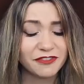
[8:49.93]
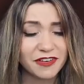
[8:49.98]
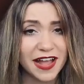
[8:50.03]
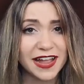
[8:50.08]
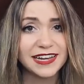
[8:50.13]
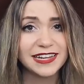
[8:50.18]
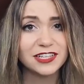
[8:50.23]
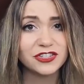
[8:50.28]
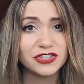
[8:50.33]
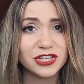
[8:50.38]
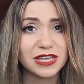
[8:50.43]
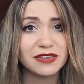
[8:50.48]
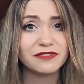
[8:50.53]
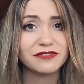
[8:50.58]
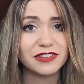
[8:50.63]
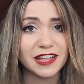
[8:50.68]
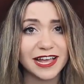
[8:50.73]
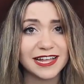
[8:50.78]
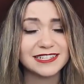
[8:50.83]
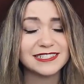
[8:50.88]
Finding
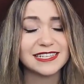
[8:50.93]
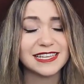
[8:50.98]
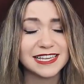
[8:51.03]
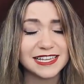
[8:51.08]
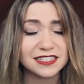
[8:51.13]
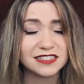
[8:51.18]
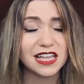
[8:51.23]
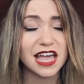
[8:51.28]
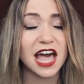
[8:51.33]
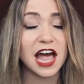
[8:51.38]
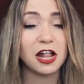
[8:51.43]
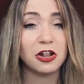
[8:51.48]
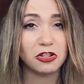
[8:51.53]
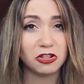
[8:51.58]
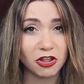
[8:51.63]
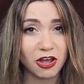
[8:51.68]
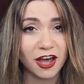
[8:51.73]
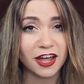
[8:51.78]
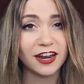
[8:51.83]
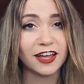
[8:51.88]
cheap flights is a
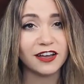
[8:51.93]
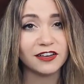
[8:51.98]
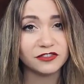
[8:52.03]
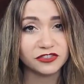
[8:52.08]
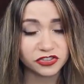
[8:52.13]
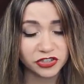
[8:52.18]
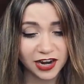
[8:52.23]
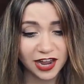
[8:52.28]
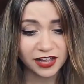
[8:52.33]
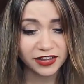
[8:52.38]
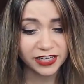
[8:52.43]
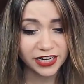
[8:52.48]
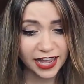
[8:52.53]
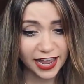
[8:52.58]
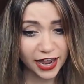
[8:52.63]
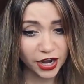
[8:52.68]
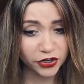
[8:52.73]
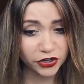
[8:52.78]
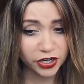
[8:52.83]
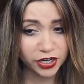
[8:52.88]
lot of trial and
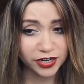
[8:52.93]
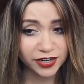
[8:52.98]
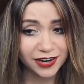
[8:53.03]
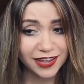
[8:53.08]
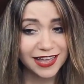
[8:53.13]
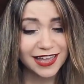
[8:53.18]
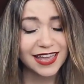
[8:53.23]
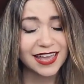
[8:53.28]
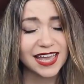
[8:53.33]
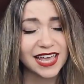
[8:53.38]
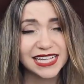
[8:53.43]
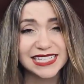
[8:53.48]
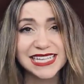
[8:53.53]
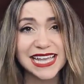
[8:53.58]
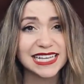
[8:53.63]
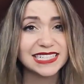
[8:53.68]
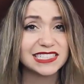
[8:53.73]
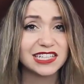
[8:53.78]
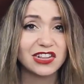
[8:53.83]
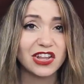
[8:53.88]
error. It
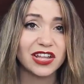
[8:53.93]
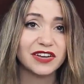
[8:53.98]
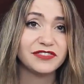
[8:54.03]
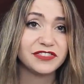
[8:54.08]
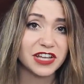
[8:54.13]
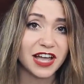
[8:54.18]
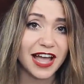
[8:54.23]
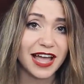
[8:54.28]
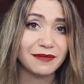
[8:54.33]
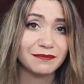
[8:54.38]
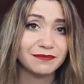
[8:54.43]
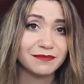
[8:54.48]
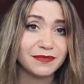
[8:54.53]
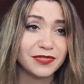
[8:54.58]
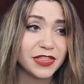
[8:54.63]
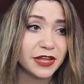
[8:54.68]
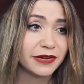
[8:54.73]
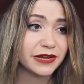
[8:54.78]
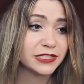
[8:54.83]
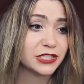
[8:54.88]
takes a lot of time.
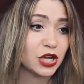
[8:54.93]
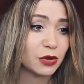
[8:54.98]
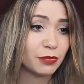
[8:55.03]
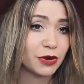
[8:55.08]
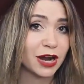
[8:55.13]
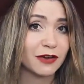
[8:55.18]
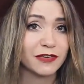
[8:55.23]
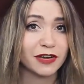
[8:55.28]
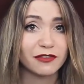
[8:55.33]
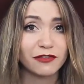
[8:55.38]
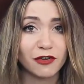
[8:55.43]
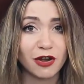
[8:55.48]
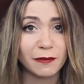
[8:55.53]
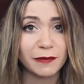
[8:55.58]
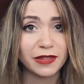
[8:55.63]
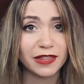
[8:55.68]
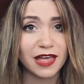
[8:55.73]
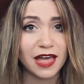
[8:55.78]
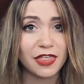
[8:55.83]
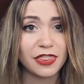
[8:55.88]
There is no perfect
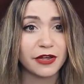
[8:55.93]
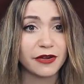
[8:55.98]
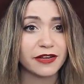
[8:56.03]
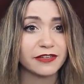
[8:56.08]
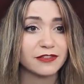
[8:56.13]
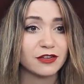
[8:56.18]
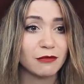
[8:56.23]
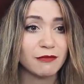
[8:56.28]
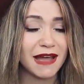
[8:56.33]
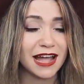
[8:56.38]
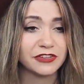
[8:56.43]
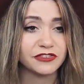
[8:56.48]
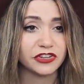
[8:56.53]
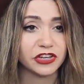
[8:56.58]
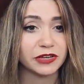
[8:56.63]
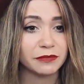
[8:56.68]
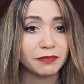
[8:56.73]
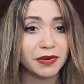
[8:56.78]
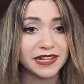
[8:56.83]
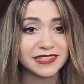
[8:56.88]
formula. There is no
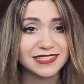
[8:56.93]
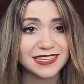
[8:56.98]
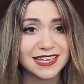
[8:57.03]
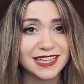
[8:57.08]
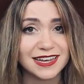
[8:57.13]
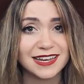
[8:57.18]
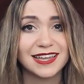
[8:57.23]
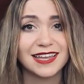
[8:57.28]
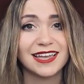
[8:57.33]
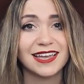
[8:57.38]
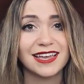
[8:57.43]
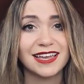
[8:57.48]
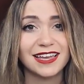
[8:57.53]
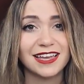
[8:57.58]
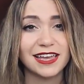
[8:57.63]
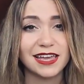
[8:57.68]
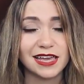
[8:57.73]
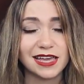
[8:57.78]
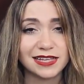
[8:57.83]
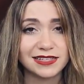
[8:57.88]
magic button.
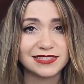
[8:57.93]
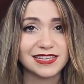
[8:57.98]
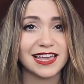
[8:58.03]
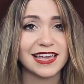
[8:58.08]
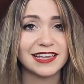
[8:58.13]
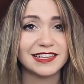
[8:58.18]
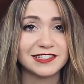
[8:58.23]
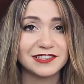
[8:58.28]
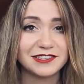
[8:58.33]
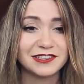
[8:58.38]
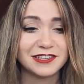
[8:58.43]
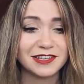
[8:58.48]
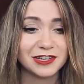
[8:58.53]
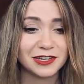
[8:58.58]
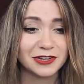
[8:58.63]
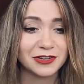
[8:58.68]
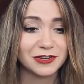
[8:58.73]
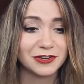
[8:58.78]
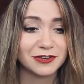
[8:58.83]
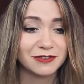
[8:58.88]
It takes
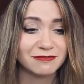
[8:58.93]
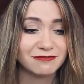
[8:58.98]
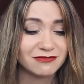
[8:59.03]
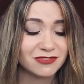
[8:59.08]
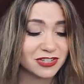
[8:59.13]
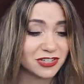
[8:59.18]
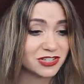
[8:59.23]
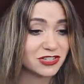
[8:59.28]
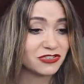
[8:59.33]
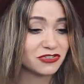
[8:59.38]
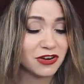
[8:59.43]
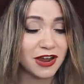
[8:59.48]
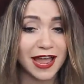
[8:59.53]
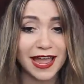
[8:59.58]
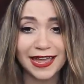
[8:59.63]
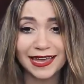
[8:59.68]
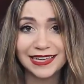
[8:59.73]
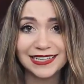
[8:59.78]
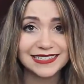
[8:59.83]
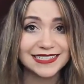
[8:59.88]
just
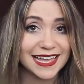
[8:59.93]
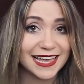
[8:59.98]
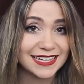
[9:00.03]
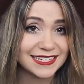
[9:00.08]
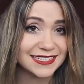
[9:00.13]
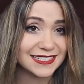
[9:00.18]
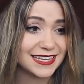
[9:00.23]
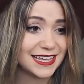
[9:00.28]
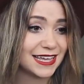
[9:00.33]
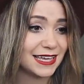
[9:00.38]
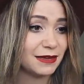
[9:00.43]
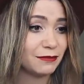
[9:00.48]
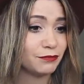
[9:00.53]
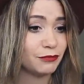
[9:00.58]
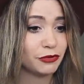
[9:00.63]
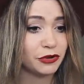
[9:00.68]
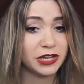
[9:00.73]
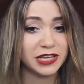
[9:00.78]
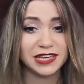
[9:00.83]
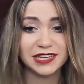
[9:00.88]
trying, testing,
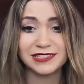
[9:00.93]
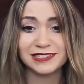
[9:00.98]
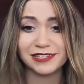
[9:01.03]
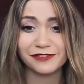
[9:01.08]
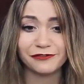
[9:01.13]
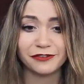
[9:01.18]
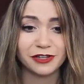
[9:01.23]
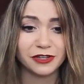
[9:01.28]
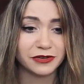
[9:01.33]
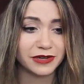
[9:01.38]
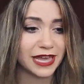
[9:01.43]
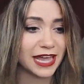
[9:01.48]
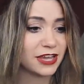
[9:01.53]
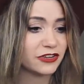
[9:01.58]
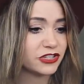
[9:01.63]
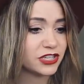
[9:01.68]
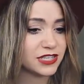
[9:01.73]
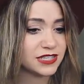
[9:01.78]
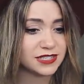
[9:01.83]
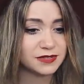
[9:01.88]
putting in different
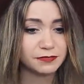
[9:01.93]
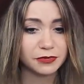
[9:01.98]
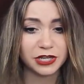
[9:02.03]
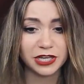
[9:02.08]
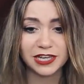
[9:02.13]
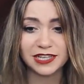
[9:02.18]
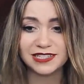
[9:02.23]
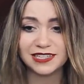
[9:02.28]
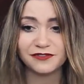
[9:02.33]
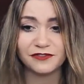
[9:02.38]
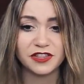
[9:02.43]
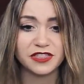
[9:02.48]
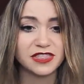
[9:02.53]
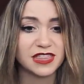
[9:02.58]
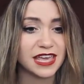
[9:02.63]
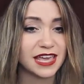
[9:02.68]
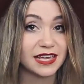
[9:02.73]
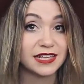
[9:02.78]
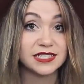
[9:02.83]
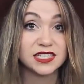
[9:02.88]
locations, putting in different
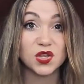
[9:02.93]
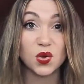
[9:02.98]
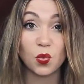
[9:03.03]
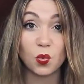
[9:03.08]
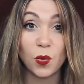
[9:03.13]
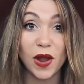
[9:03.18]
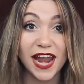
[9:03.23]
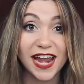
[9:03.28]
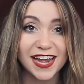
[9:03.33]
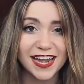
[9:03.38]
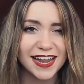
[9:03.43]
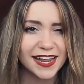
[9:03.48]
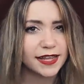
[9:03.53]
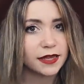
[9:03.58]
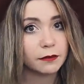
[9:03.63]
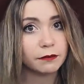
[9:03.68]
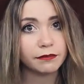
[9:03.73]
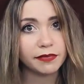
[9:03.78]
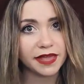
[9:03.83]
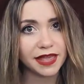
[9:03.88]
things, waiting,